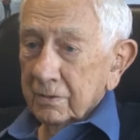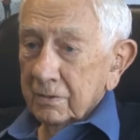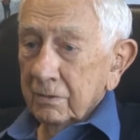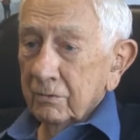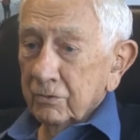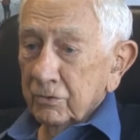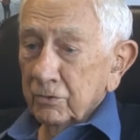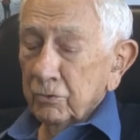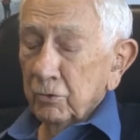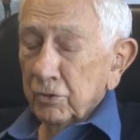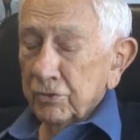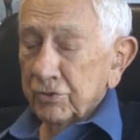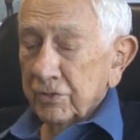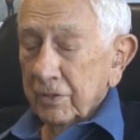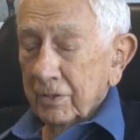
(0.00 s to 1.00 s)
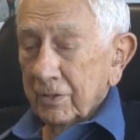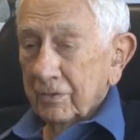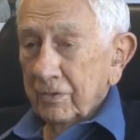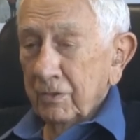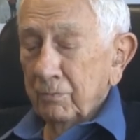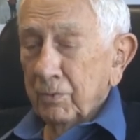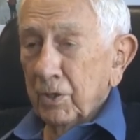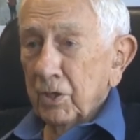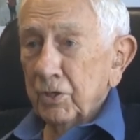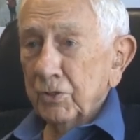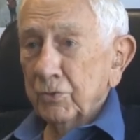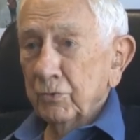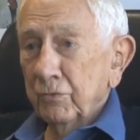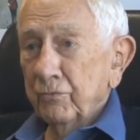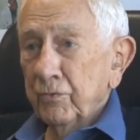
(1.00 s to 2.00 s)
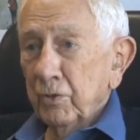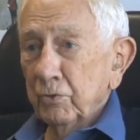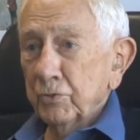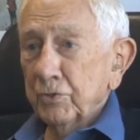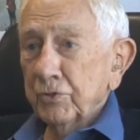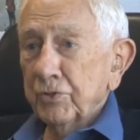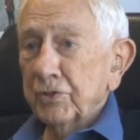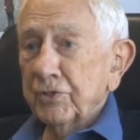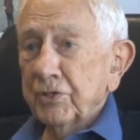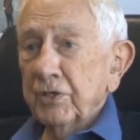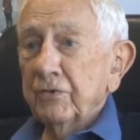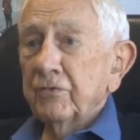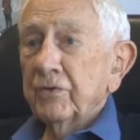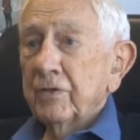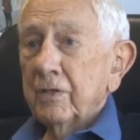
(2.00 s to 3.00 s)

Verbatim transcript: oh, and of course, their bodies were frozen stiff,